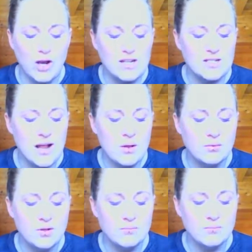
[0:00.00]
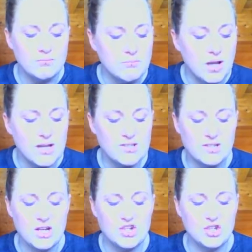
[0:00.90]
Write down the
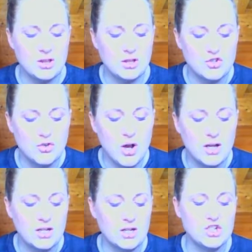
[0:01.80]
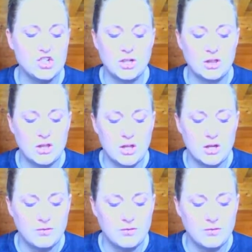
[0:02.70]
molestation, the drug addiction,